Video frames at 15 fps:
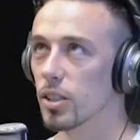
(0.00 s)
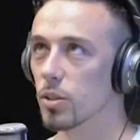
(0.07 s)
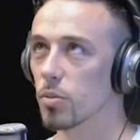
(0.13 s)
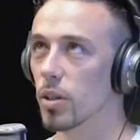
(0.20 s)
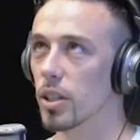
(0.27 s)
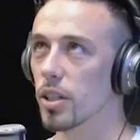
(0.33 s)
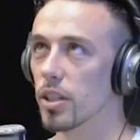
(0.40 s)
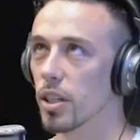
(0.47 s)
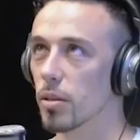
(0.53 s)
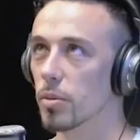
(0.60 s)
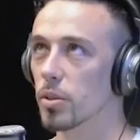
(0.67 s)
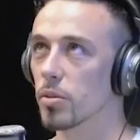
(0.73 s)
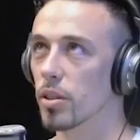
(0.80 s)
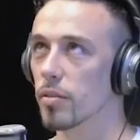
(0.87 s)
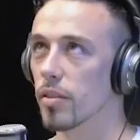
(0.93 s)
20. Your kid will
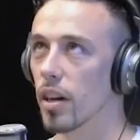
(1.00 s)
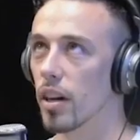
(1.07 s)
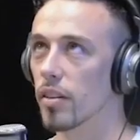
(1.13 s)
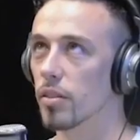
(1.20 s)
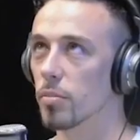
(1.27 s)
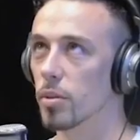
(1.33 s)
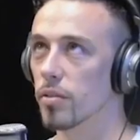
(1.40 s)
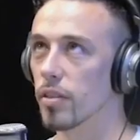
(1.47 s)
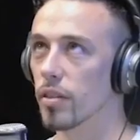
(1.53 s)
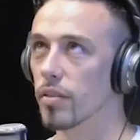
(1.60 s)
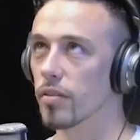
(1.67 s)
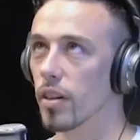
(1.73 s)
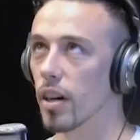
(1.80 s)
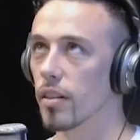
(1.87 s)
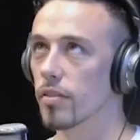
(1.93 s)
be 25. and You'll be
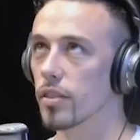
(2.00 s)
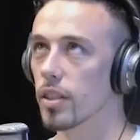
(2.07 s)
55.